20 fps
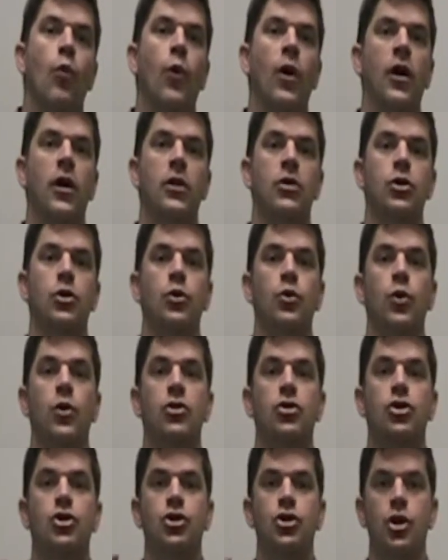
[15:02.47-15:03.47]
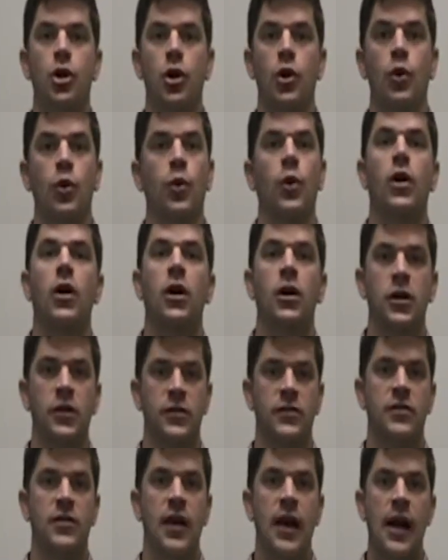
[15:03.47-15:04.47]
where you show
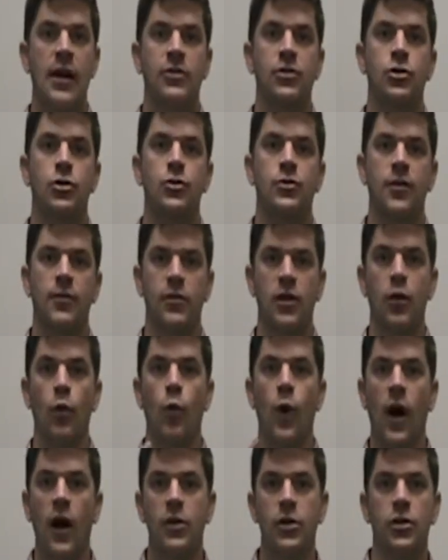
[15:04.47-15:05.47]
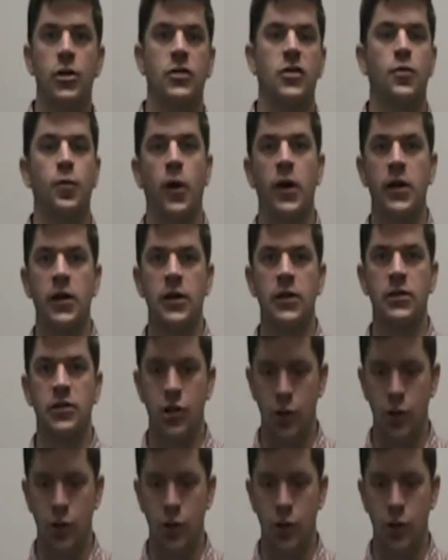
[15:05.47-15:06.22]
us how to do something while you're explaining it